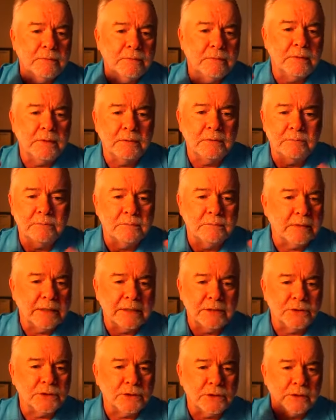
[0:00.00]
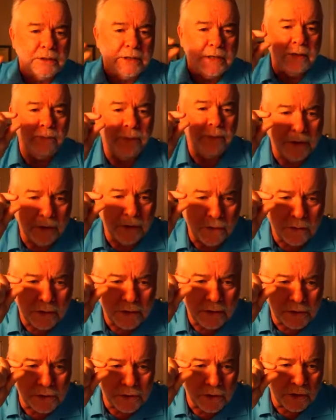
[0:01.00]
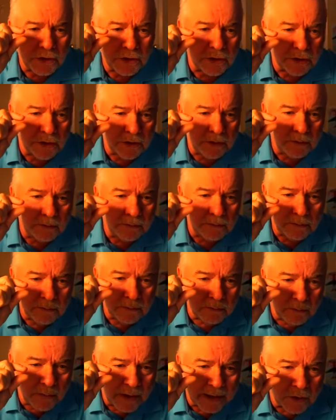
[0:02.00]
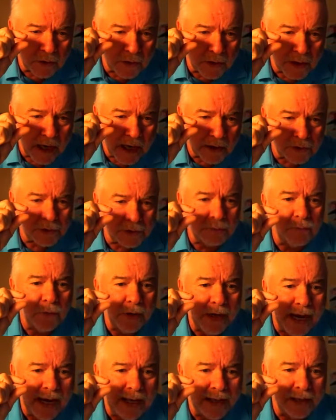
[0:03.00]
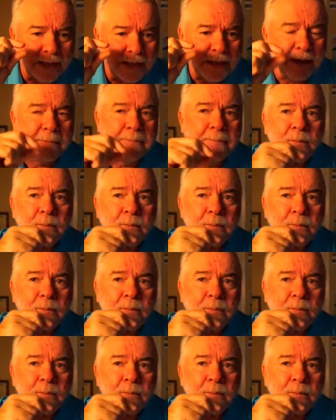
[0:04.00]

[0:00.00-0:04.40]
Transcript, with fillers: the things that are keeping you in this little microcosm reality